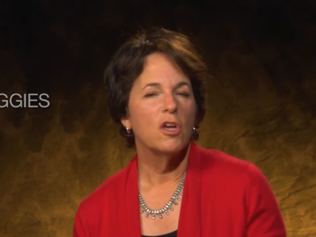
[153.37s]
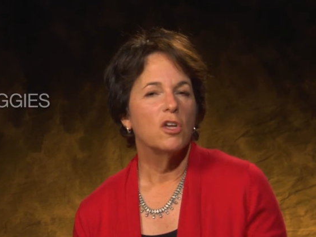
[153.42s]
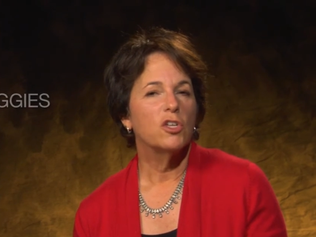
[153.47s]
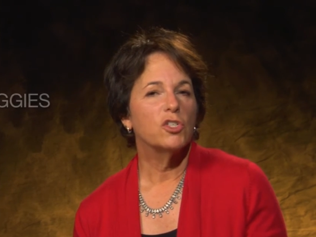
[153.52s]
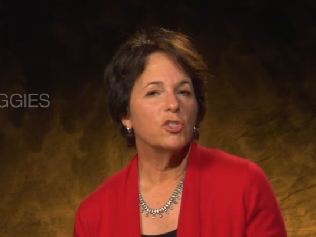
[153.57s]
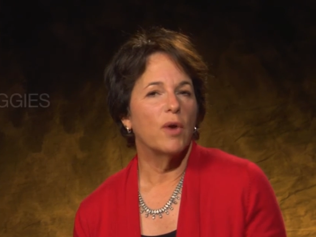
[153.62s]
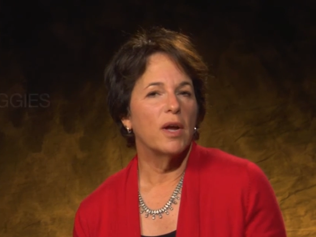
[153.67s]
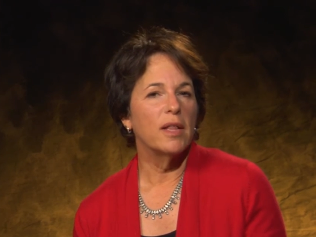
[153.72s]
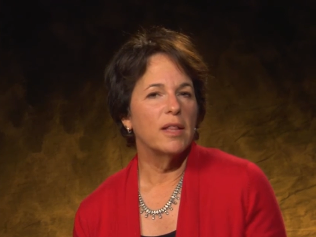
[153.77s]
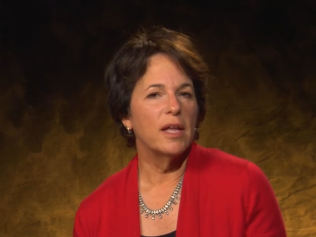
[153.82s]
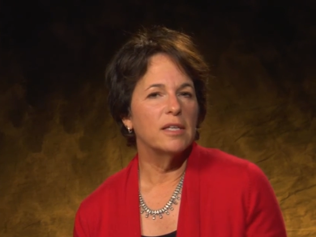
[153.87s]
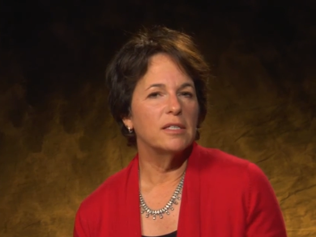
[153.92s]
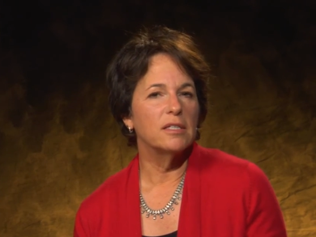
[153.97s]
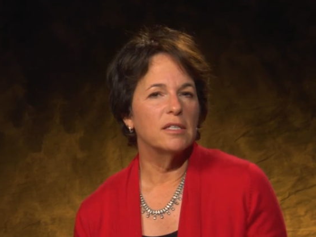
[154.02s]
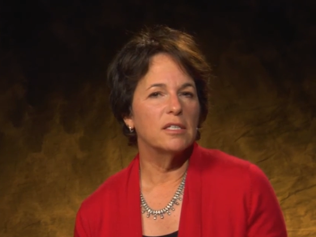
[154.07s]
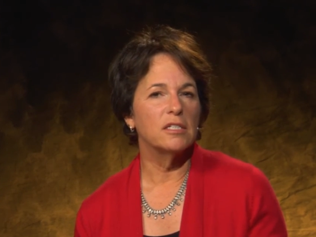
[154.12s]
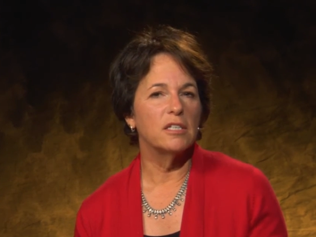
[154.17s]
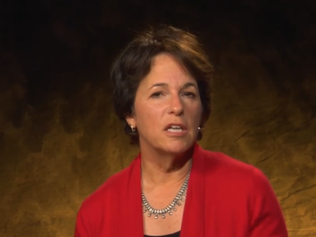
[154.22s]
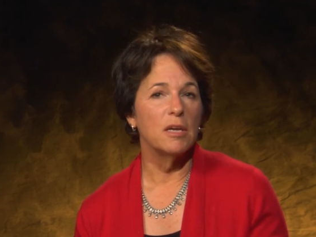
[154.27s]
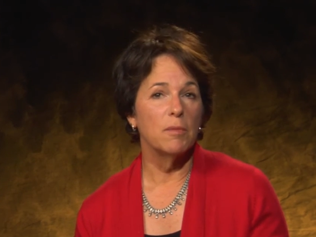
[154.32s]
so I like to
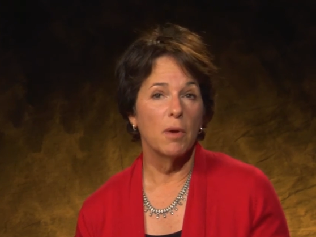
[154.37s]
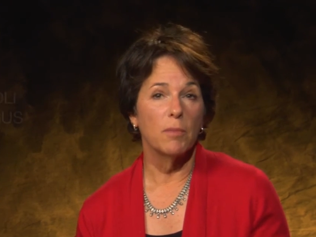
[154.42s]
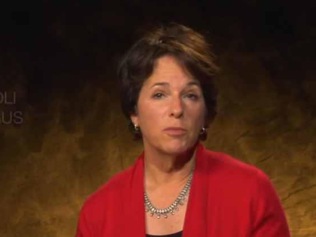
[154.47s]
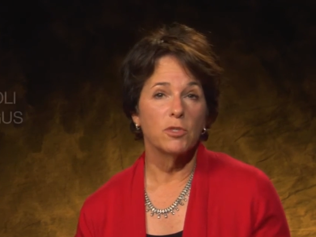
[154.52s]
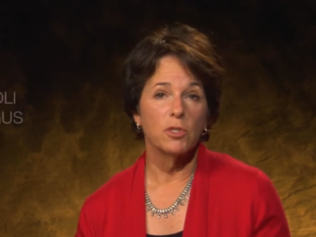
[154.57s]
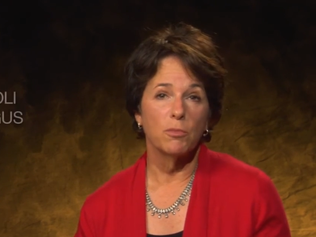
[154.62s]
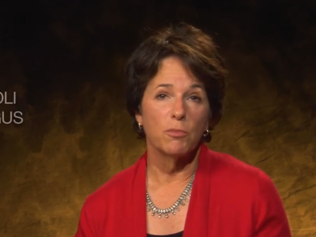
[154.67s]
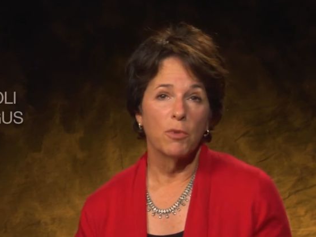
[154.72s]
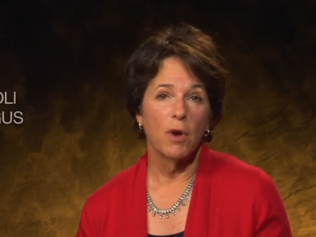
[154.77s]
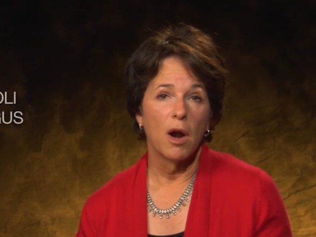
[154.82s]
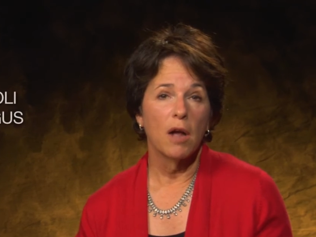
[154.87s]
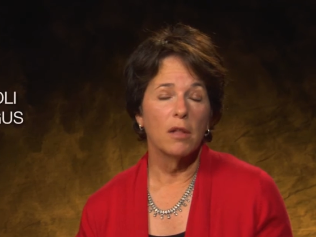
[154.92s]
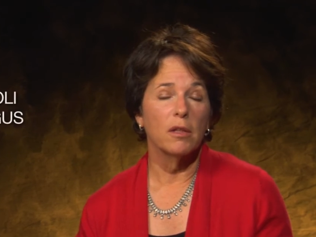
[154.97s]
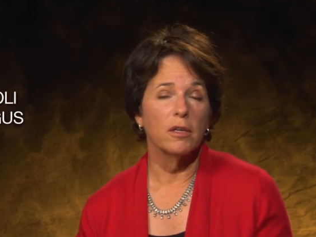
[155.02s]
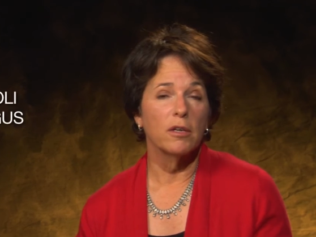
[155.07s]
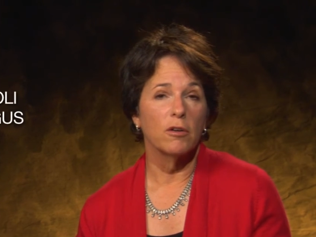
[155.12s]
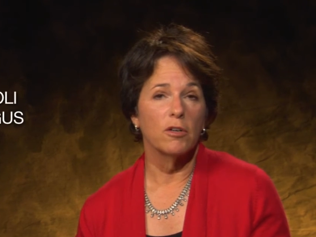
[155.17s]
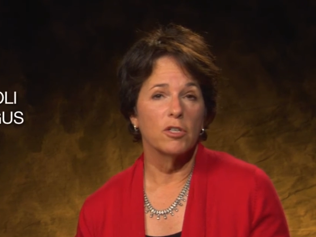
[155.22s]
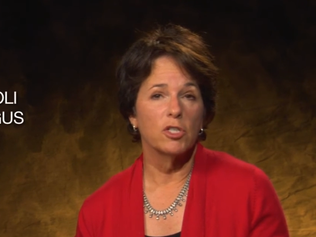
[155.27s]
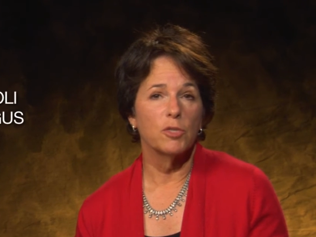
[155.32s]
steam up some broccoli or